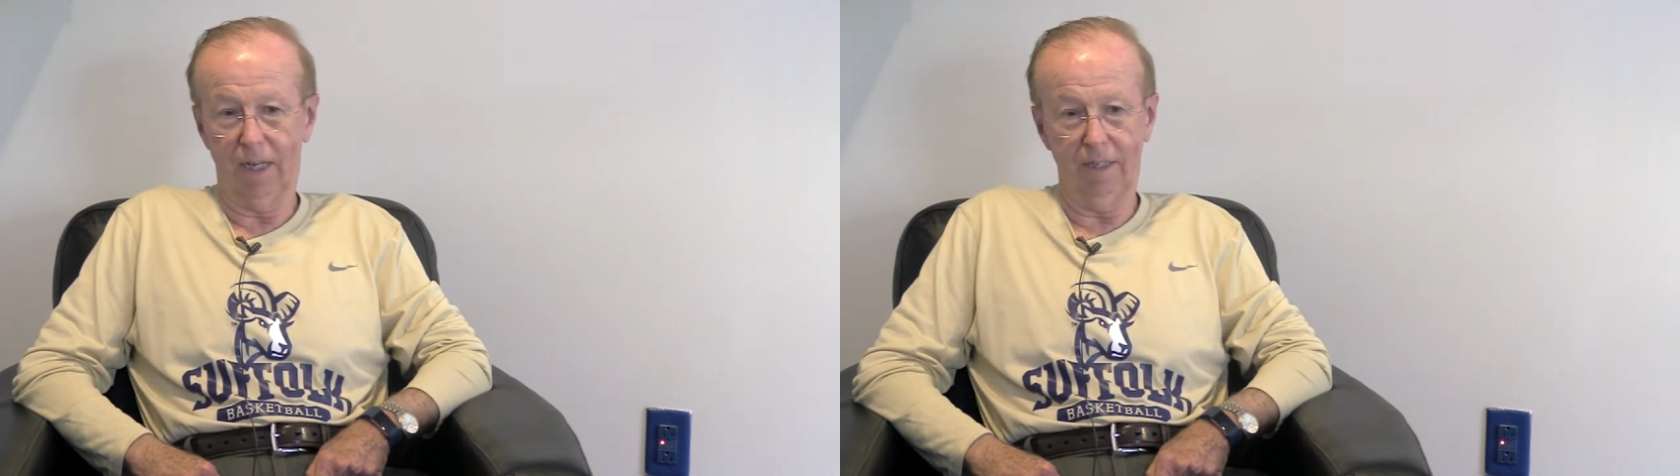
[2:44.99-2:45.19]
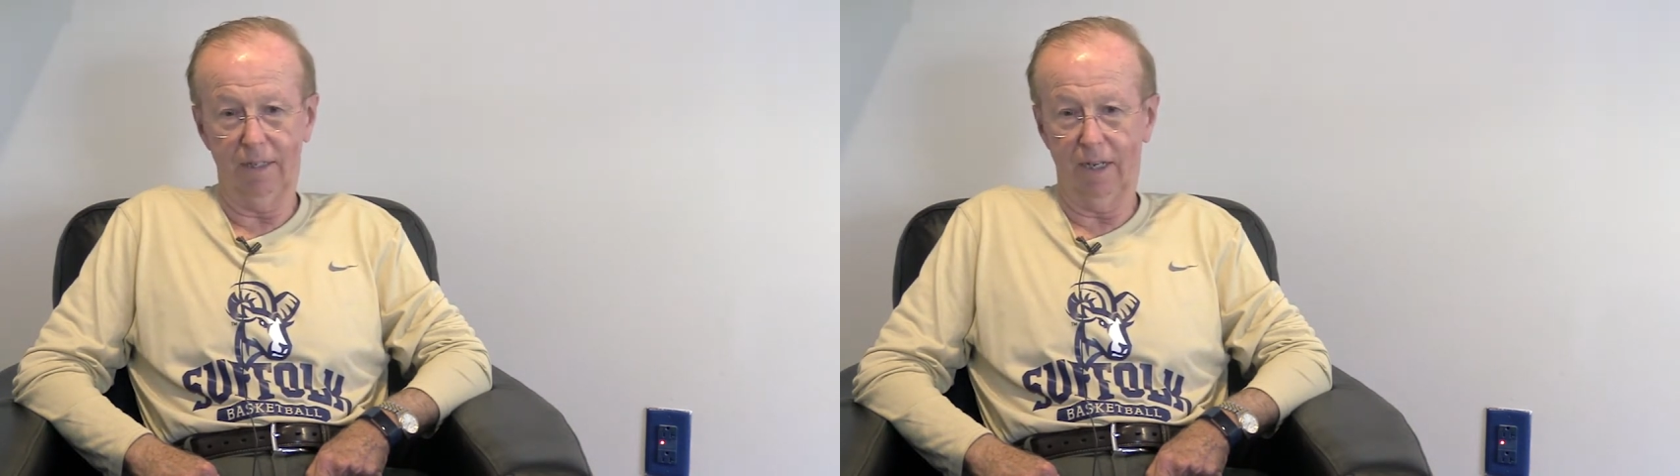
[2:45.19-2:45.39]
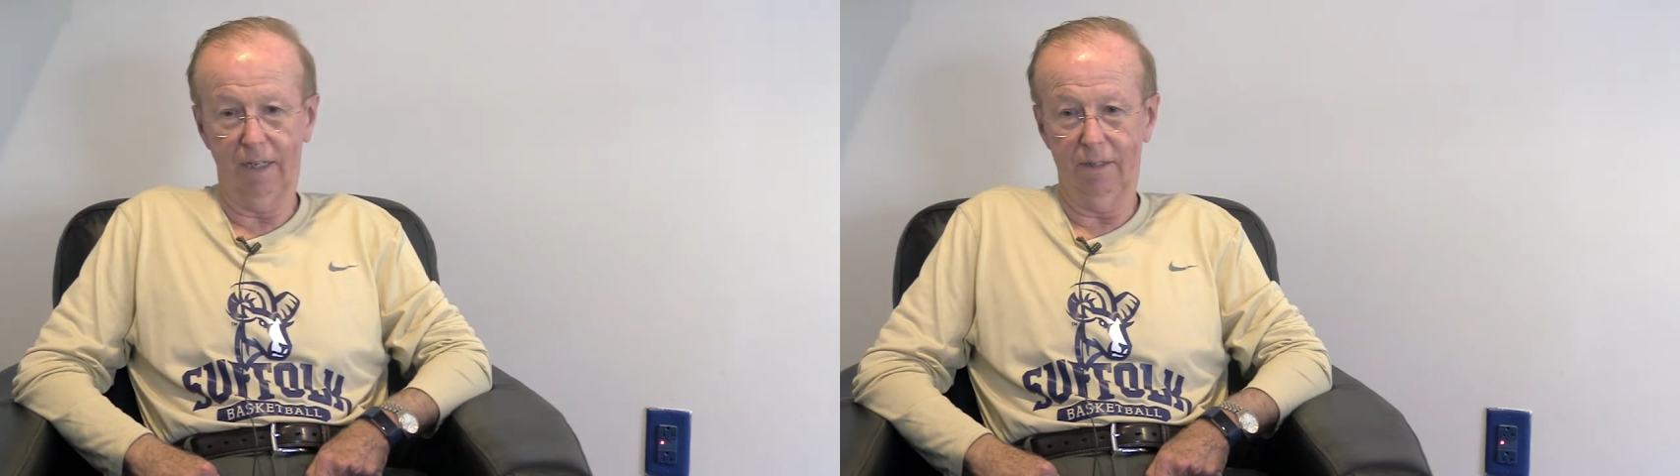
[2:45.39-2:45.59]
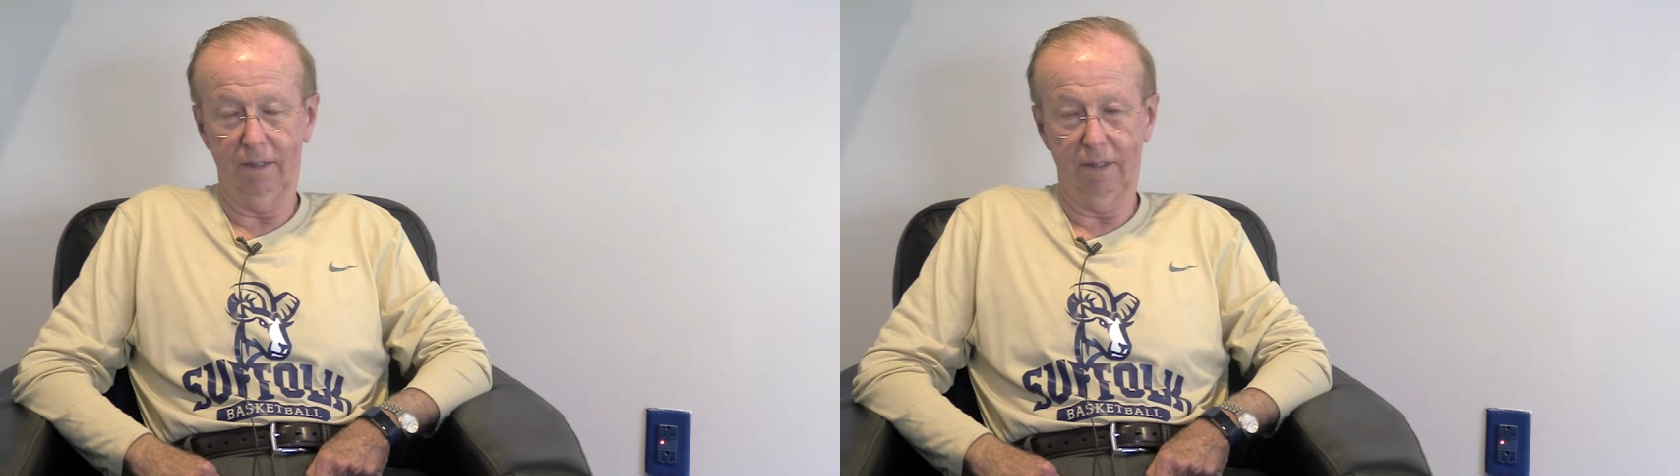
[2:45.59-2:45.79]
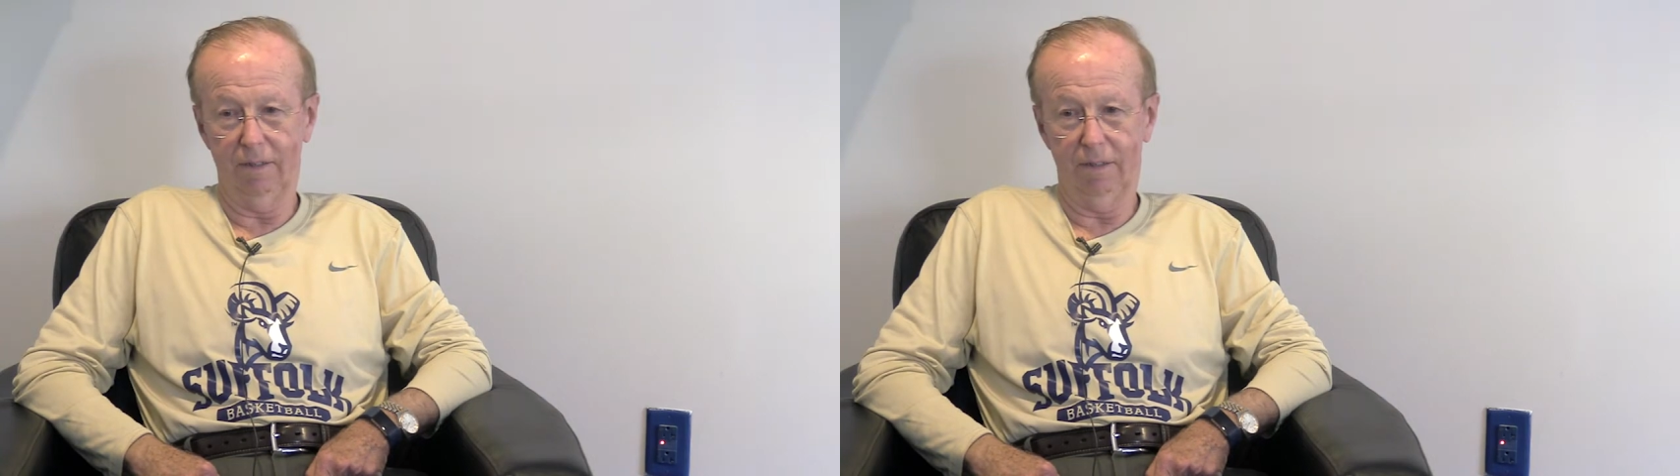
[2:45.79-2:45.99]
I, I,
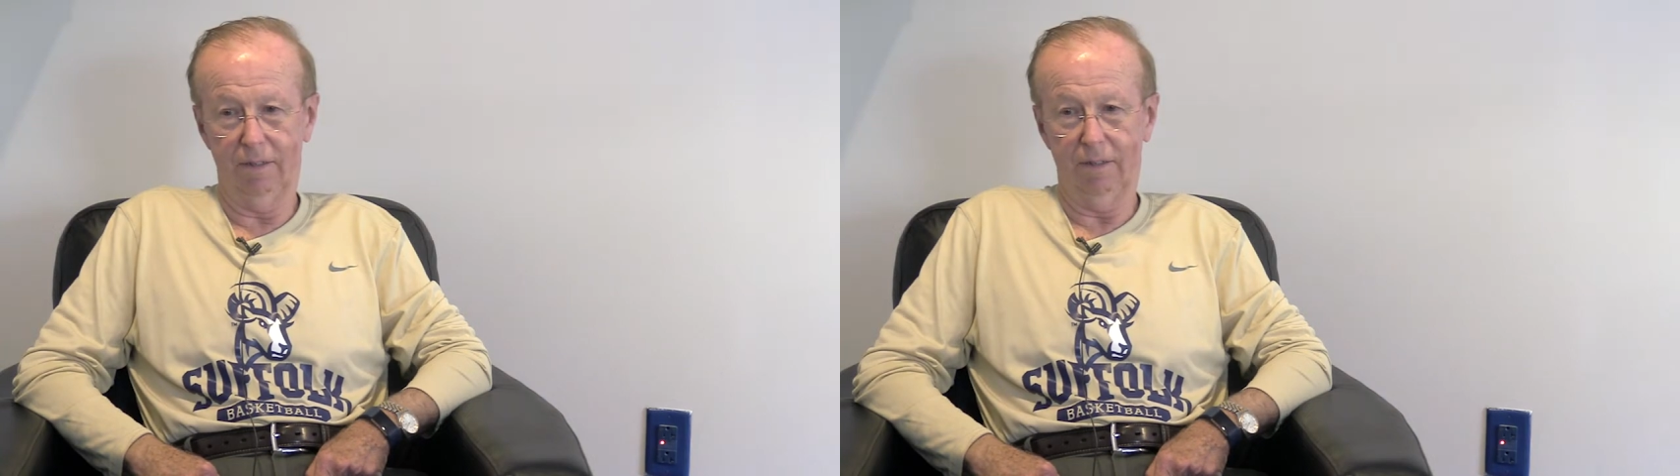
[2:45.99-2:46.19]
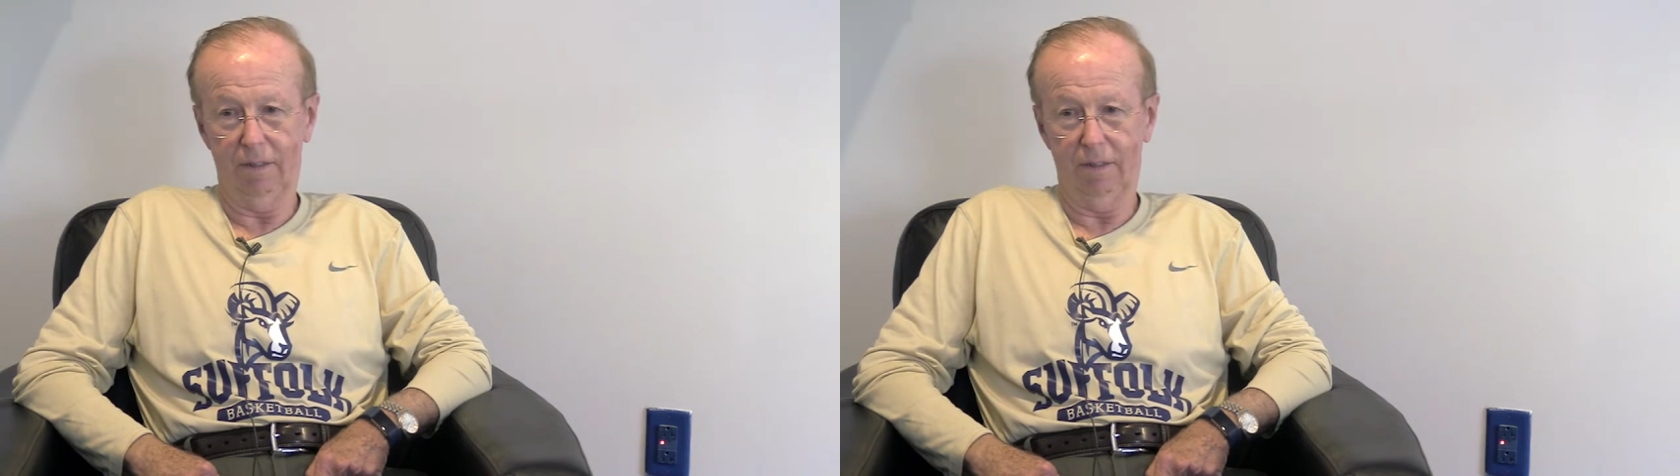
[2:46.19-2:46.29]
it's,